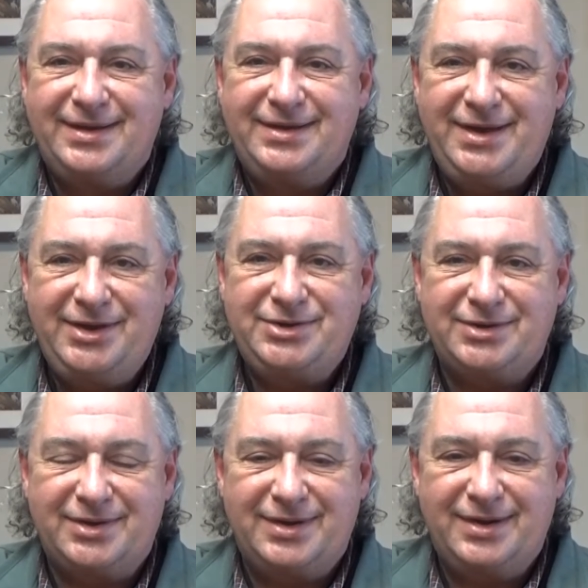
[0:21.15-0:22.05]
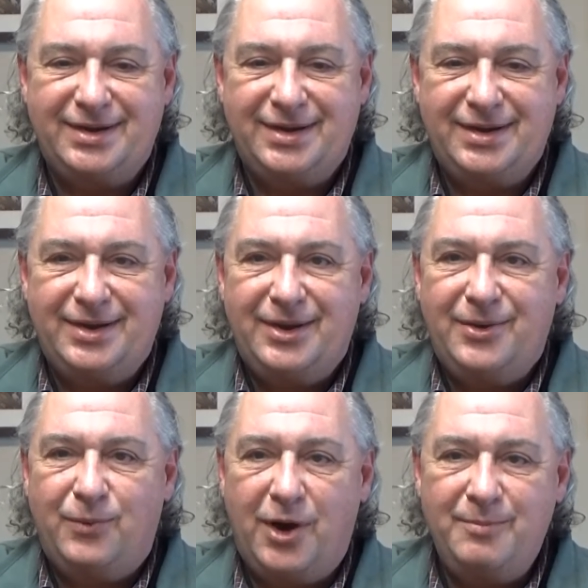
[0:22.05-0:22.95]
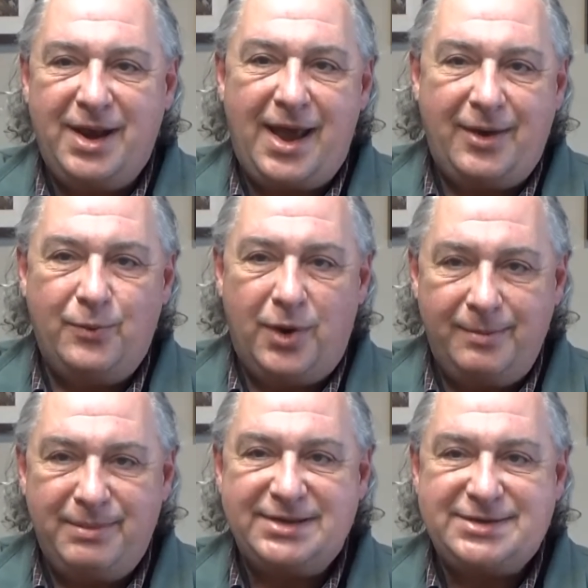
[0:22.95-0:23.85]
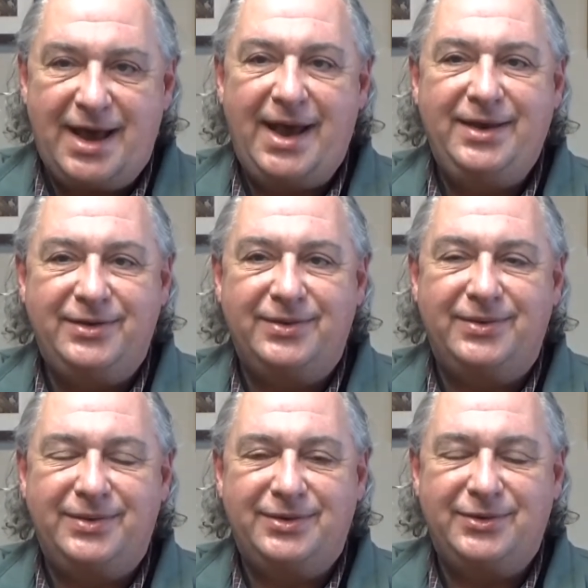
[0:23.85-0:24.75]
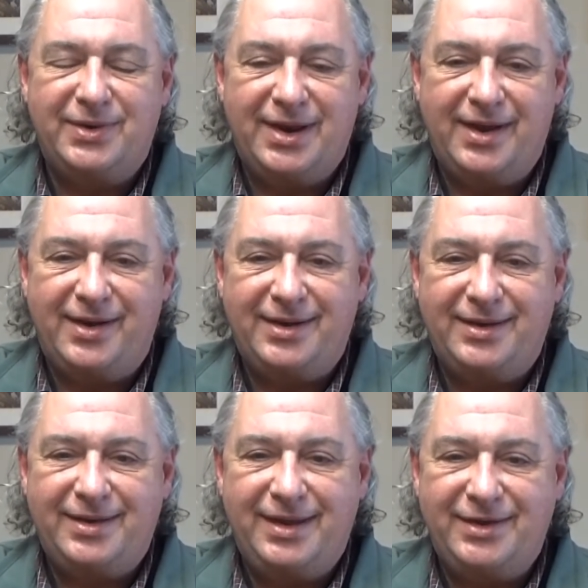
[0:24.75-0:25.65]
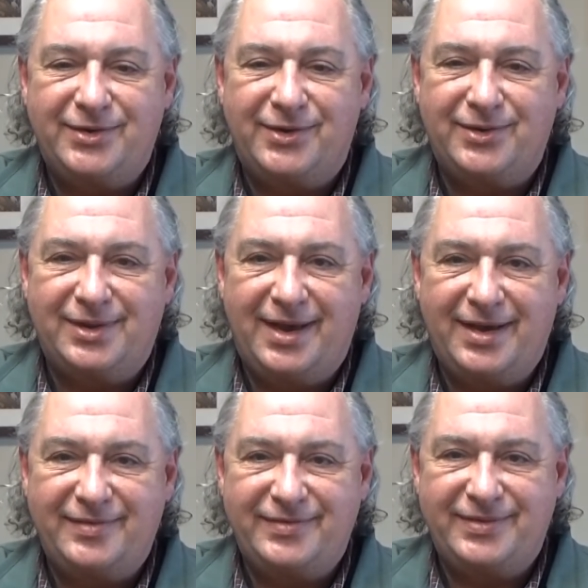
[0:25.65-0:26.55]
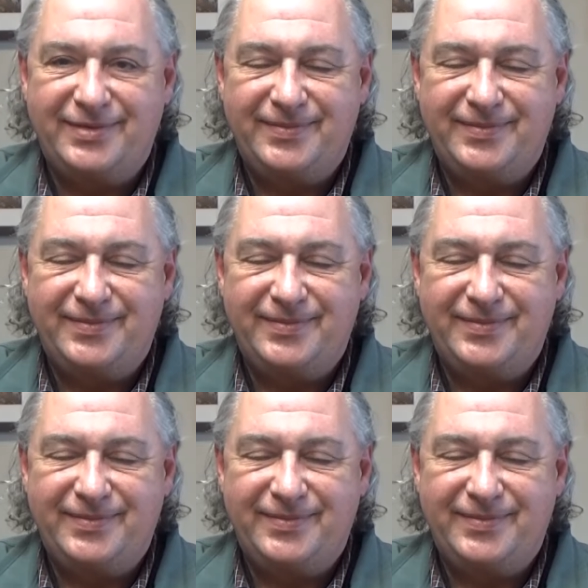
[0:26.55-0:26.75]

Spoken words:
Teacher, what must I do to inherit eternal life?